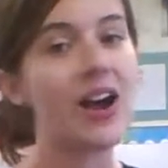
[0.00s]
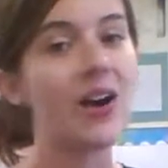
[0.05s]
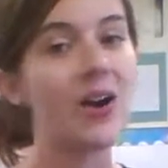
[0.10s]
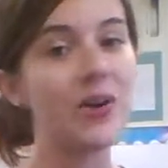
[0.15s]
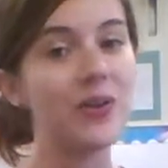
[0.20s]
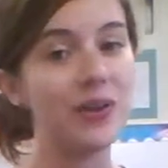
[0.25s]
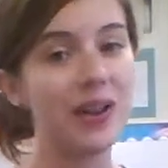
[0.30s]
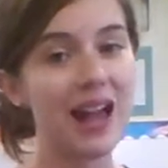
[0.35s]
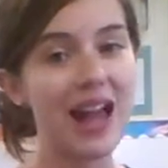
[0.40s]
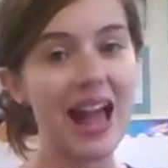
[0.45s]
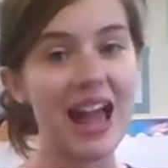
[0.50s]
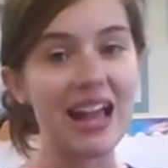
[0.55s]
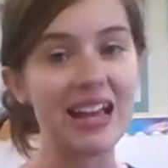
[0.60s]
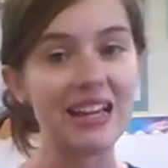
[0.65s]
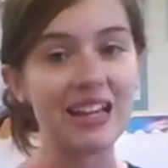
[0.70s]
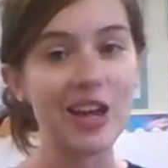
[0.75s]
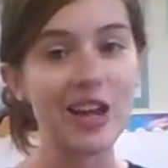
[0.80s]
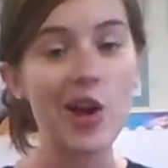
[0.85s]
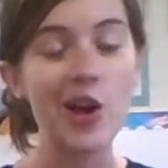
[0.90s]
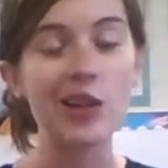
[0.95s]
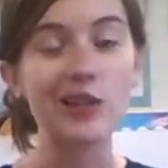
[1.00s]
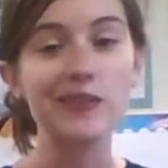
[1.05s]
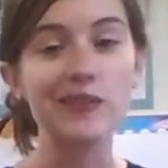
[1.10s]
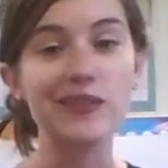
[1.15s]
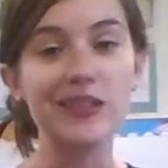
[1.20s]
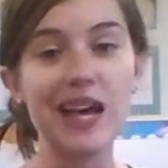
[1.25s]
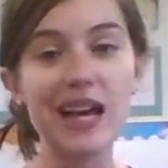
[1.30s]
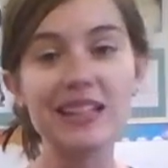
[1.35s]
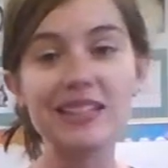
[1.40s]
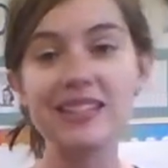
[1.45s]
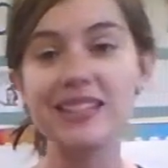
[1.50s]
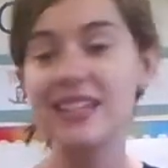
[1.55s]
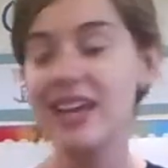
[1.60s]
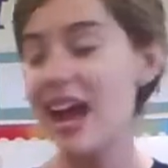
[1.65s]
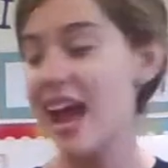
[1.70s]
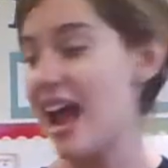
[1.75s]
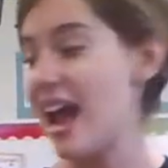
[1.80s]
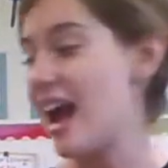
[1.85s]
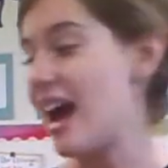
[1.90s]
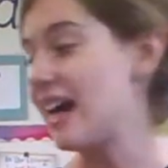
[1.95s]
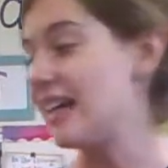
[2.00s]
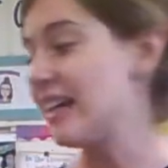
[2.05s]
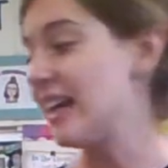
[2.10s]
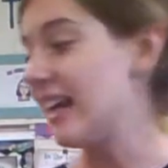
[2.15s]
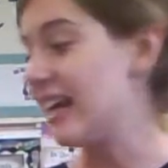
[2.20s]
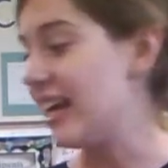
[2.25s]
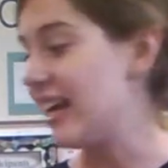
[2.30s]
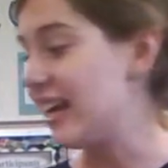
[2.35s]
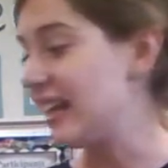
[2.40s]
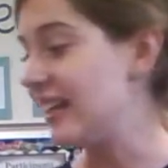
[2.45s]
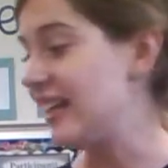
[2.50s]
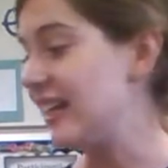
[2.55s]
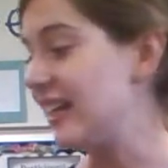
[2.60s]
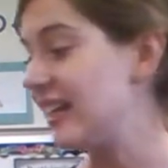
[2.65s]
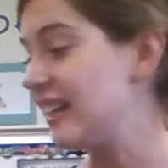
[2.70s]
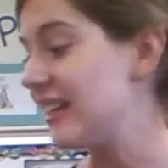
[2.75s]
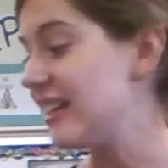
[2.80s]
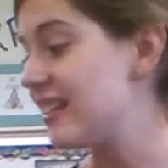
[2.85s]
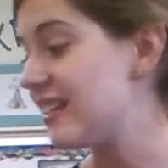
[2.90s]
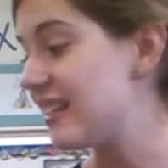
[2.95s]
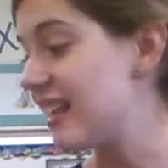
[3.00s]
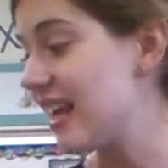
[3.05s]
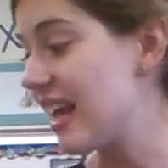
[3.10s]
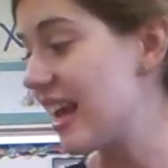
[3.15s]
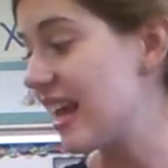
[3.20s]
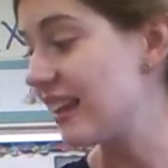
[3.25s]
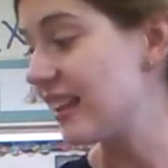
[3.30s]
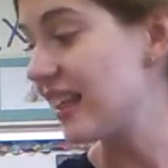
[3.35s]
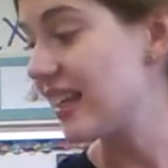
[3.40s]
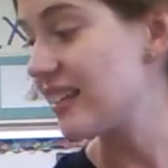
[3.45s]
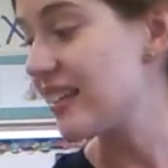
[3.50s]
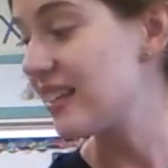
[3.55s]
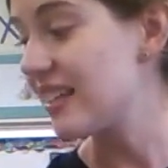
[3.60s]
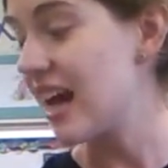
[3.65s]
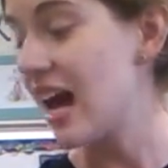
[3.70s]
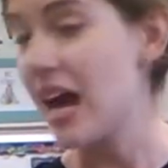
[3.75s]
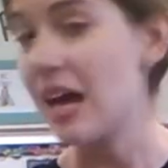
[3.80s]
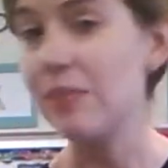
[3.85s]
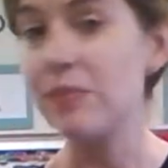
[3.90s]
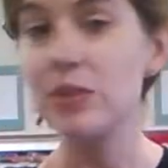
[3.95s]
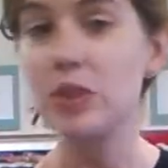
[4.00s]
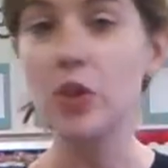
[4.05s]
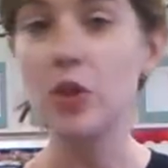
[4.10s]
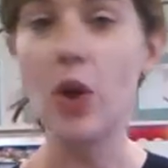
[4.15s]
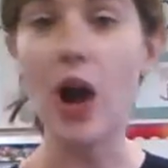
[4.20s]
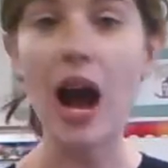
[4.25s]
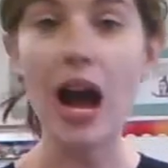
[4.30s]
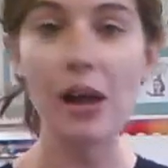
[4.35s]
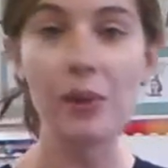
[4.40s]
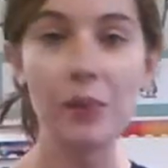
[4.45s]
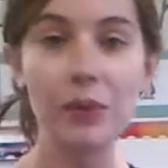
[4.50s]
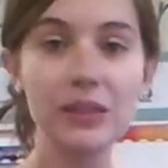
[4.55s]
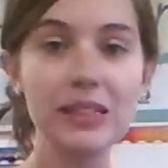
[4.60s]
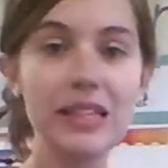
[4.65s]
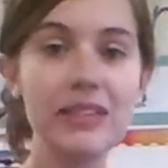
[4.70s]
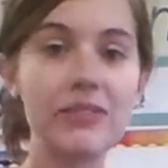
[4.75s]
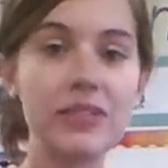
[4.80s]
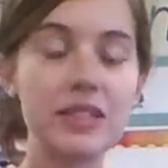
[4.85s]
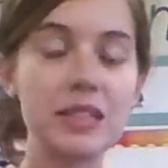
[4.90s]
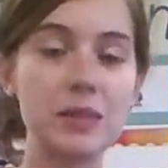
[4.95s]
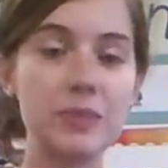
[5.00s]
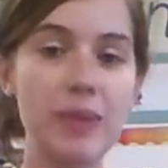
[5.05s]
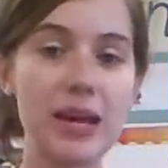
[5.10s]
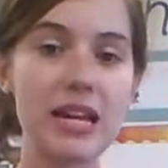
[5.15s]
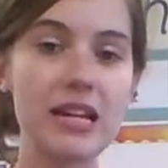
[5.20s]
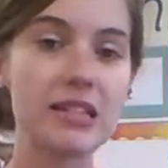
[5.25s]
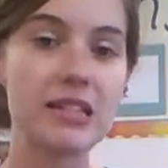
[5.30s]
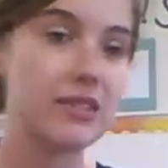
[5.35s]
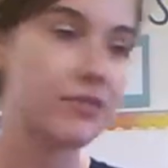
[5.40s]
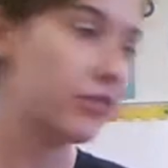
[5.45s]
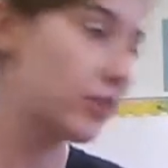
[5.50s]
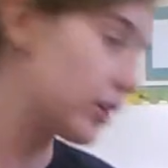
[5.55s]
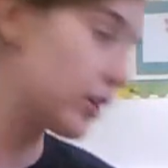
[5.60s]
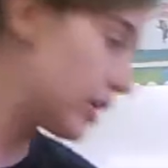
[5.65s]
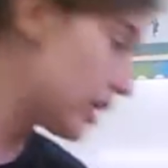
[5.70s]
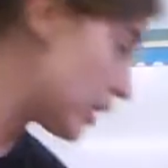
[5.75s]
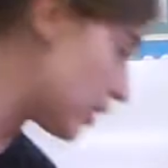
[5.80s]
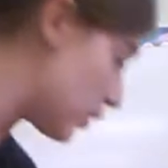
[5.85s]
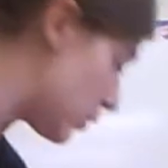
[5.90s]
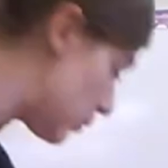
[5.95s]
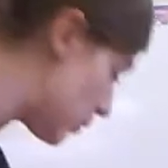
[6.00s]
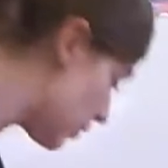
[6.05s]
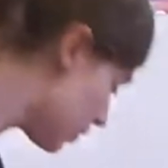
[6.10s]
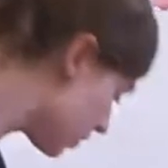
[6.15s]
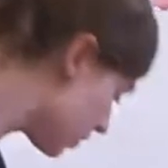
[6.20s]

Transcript: Okay, let's add in the singing this time. So I will leave a space for you